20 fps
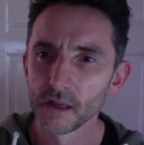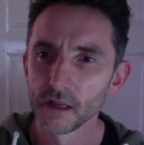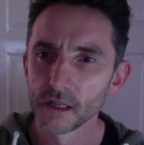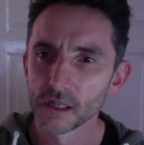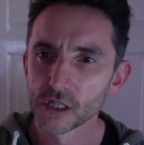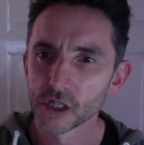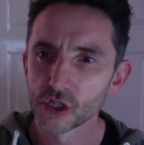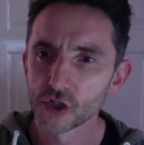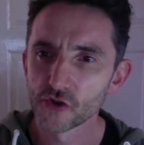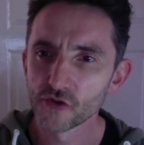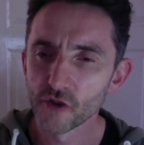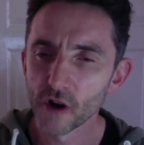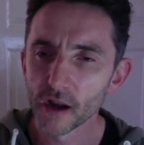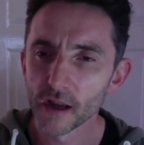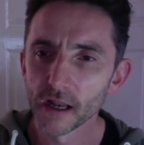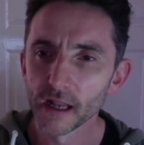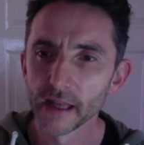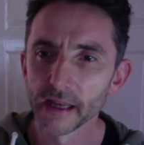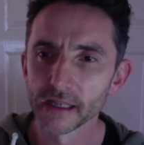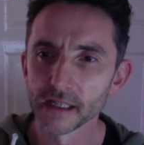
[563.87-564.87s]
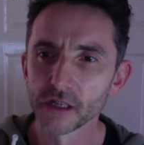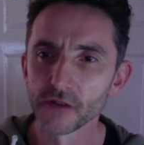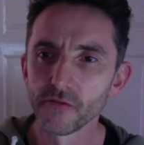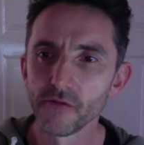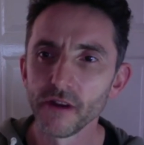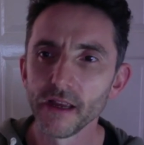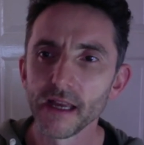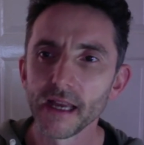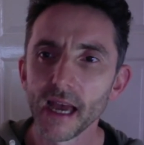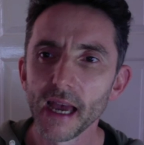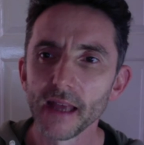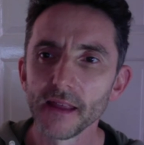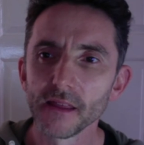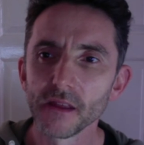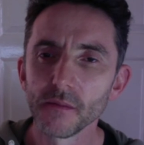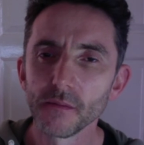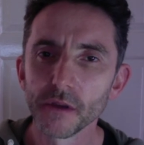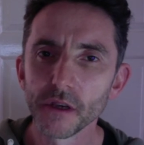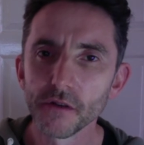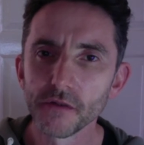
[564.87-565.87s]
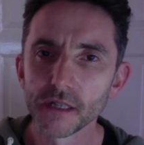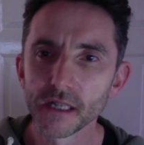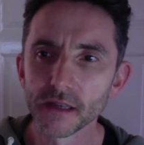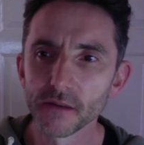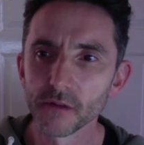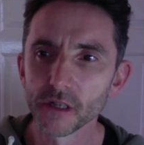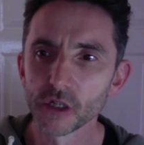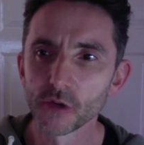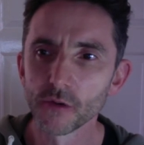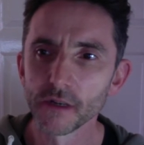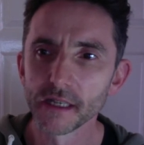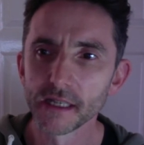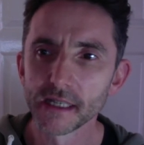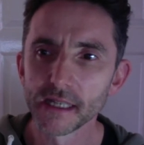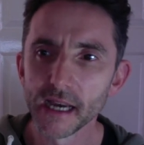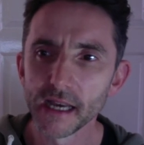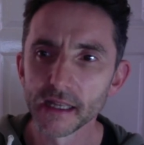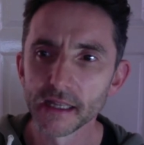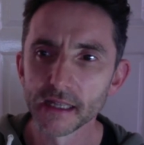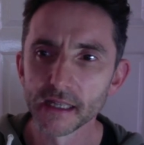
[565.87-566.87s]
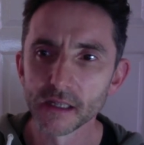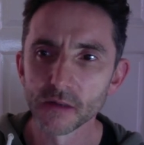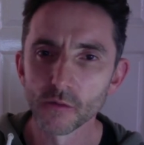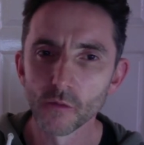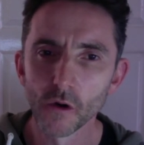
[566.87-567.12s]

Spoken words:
Struggling to regain the beauty which we sense